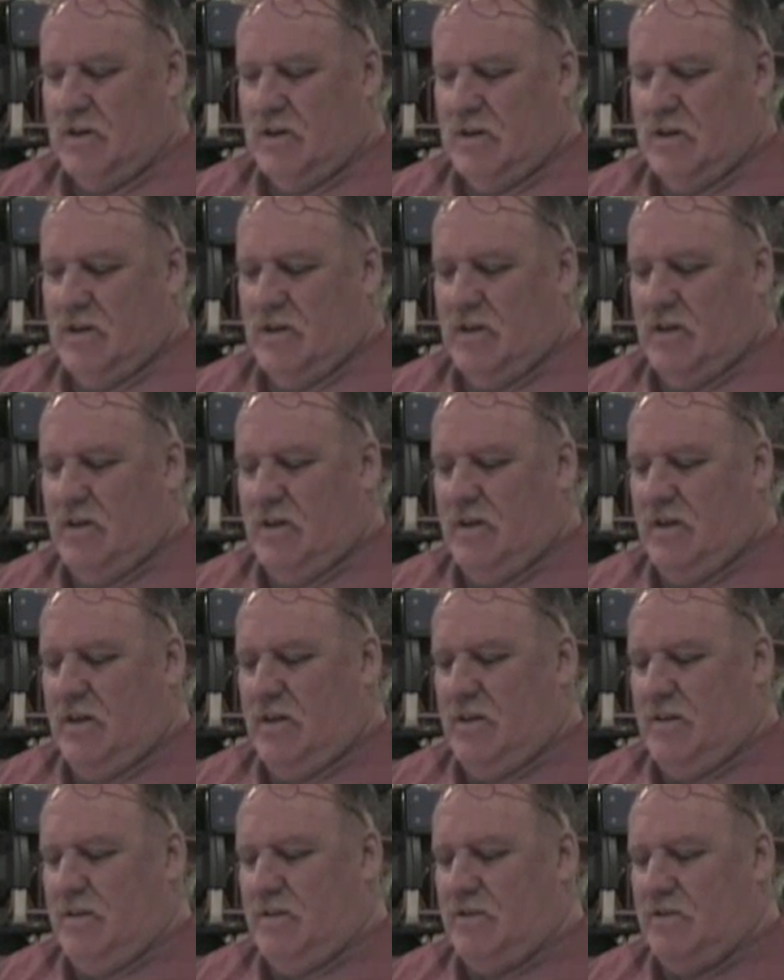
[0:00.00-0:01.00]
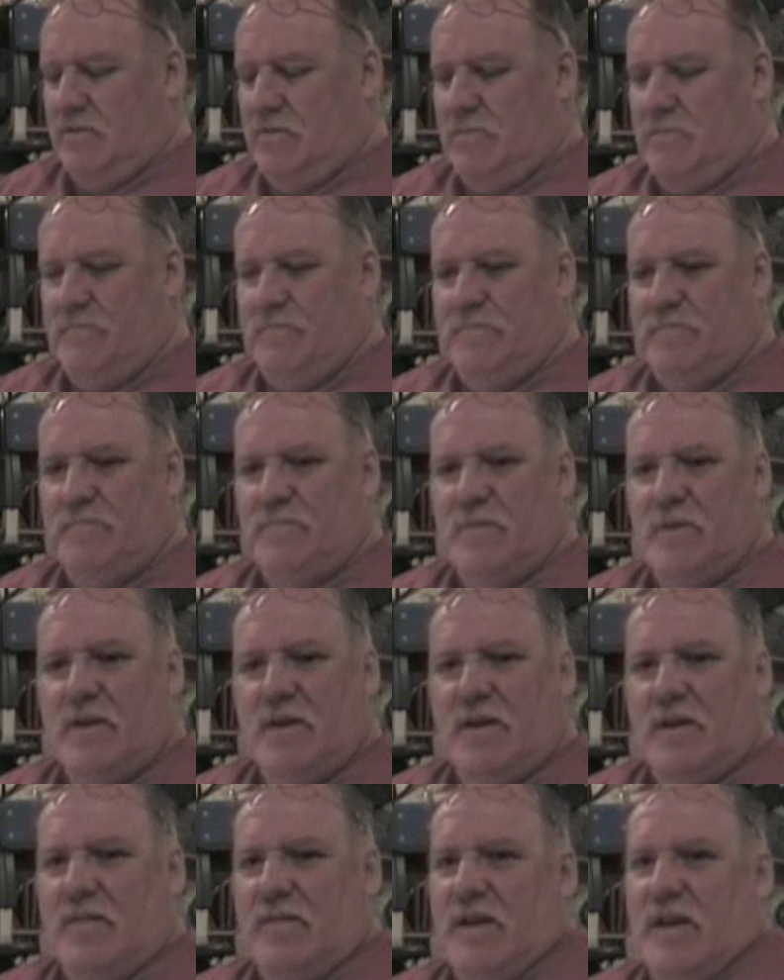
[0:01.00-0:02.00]
You know,
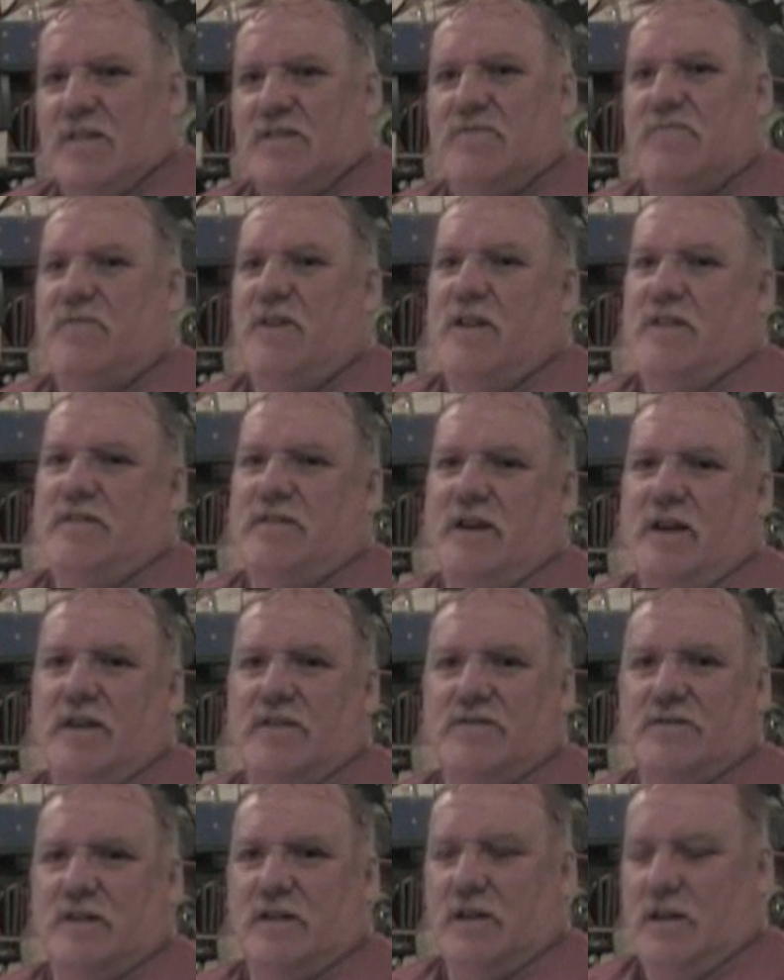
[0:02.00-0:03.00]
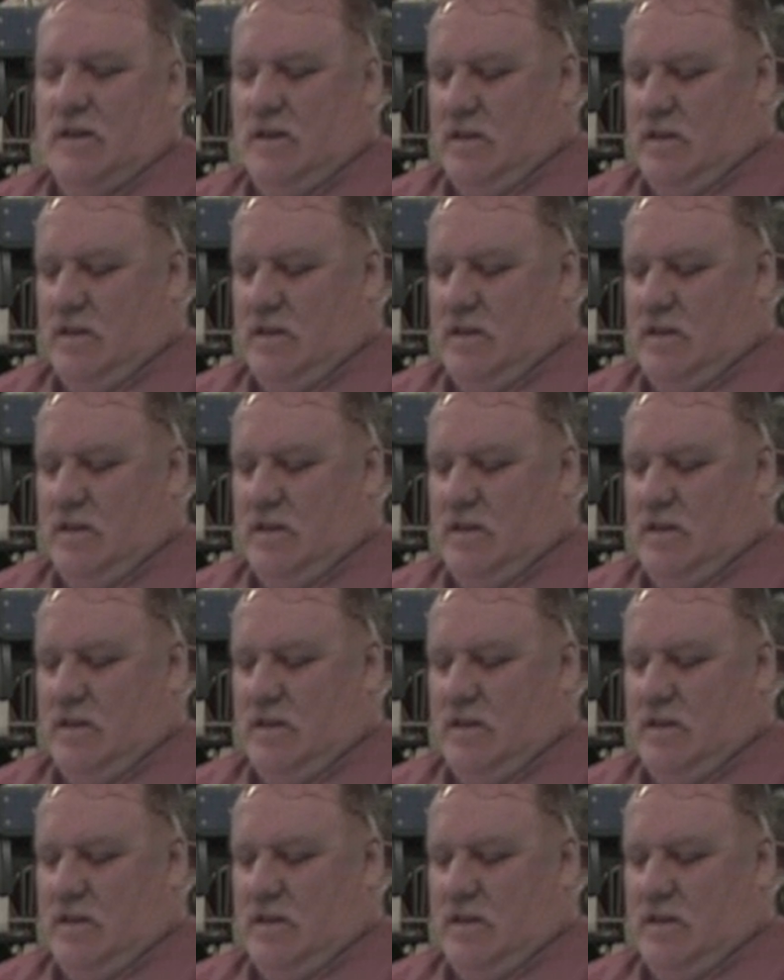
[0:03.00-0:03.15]
that's fantastic.